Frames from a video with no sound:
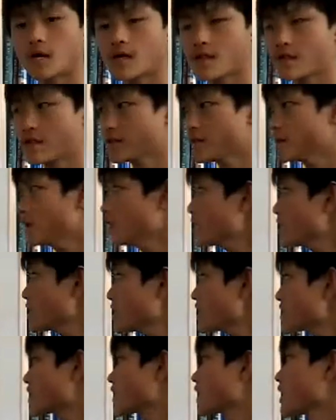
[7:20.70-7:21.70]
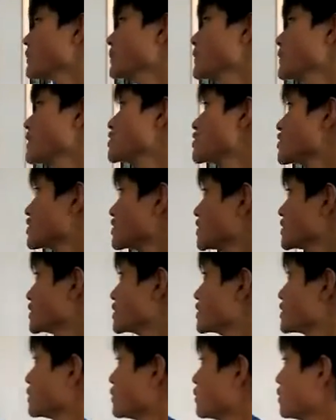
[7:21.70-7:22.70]
The 10th dimension
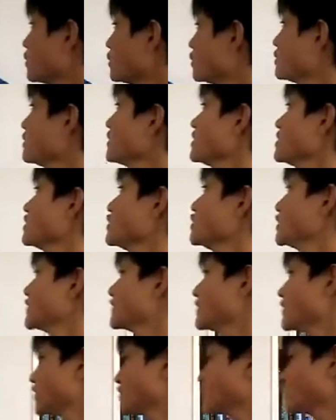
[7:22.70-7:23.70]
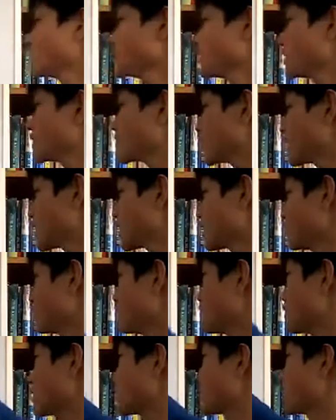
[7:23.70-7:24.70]
is all these universes,
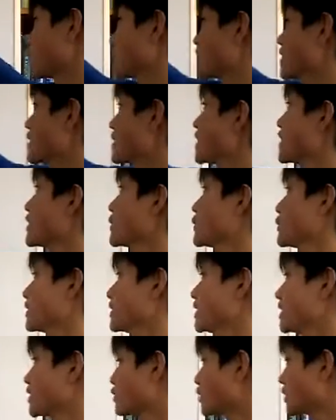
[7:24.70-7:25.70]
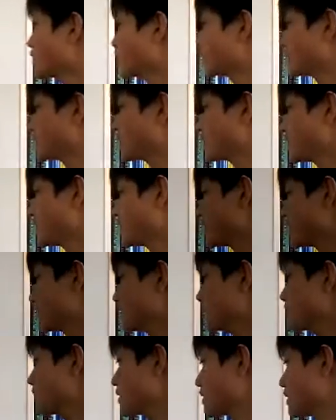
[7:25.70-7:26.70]
including the one that we are currently living in,